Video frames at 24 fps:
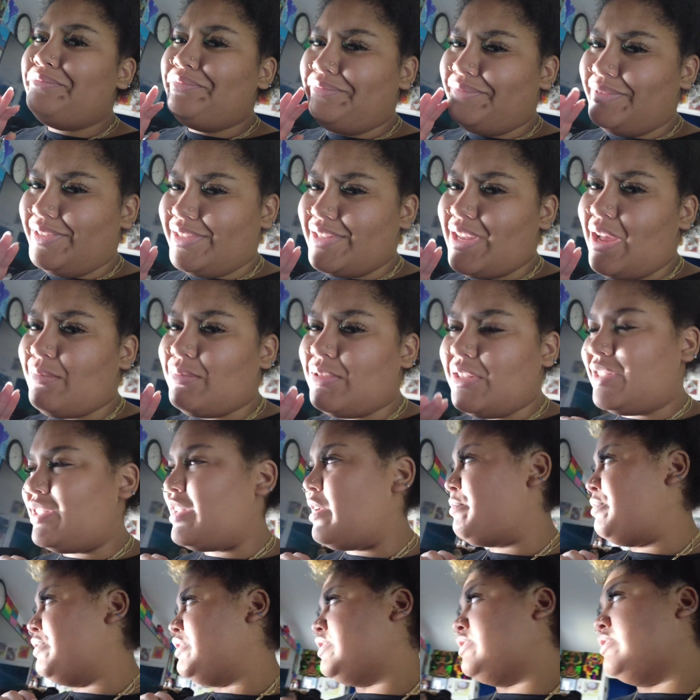It's time to
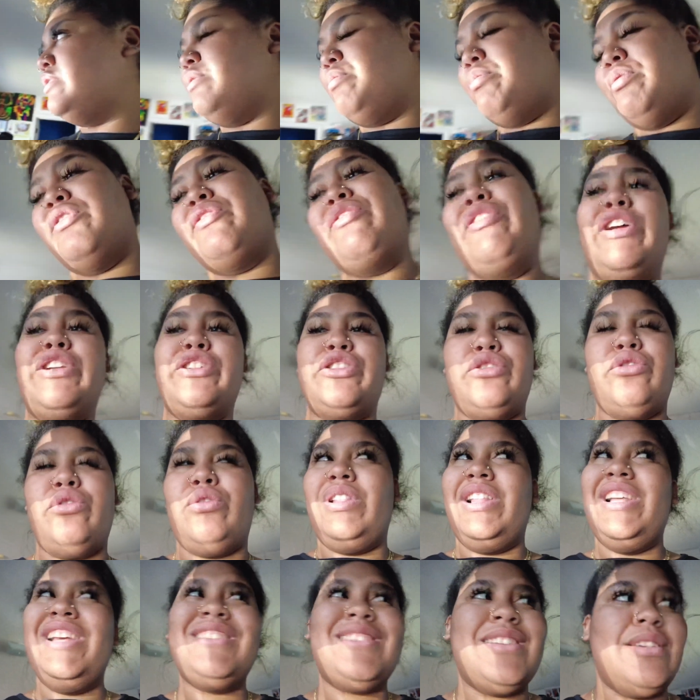step into the
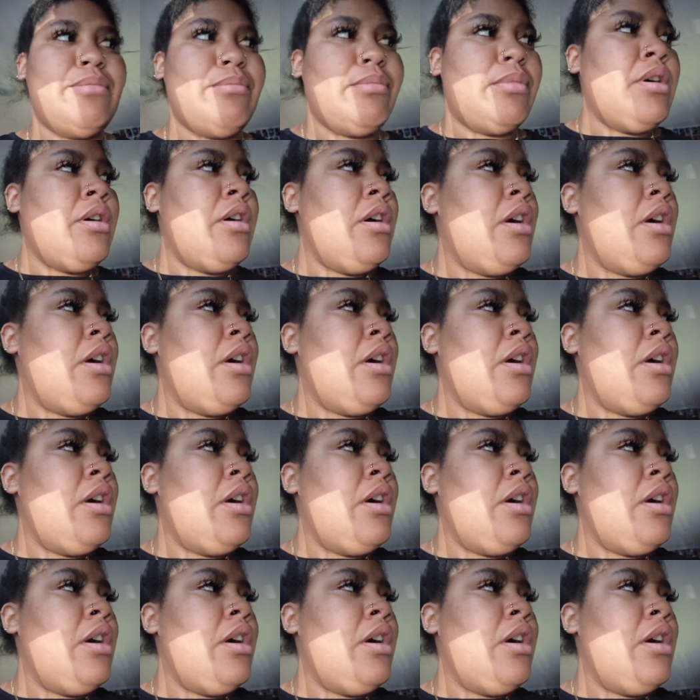professionalism.